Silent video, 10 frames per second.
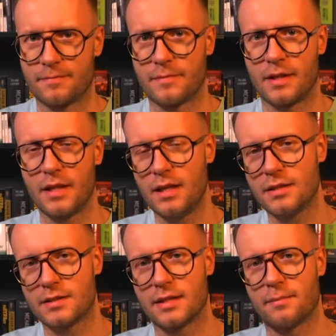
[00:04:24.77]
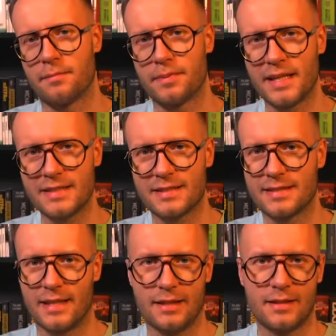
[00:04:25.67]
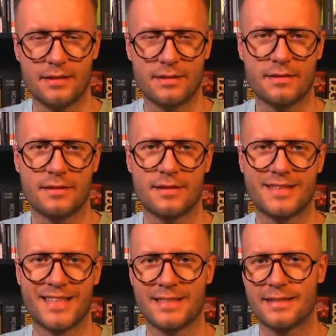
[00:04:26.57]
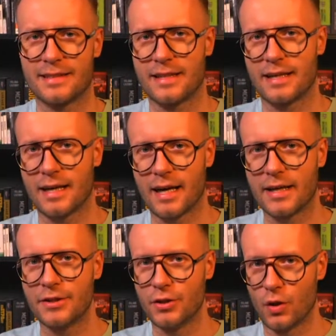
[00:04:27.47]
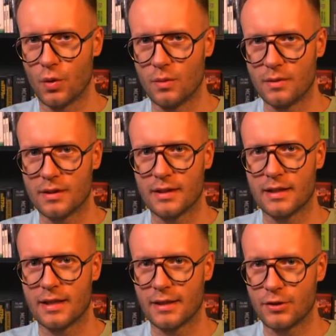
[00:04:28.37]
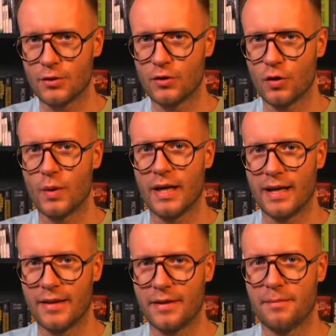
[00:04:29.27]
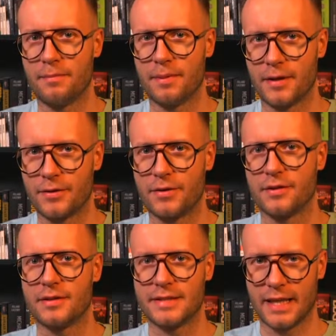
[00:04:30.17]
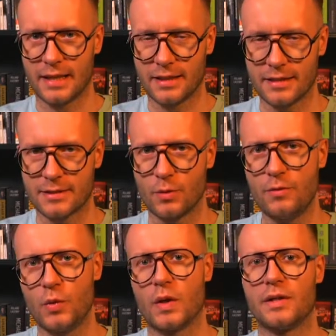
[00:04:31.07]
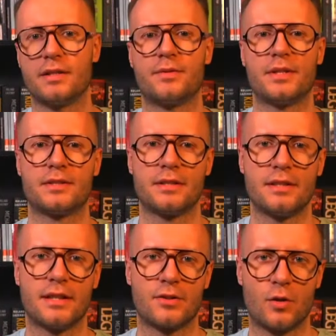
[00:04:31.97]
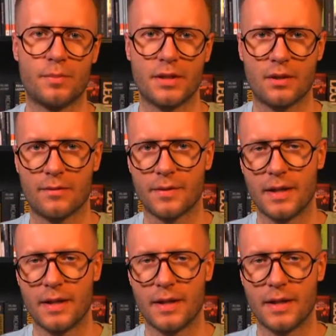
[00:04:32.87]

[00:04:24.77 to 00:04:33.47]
He is the best tech lead that I know. I don't know any better tech lead. So if you are interested in a topic of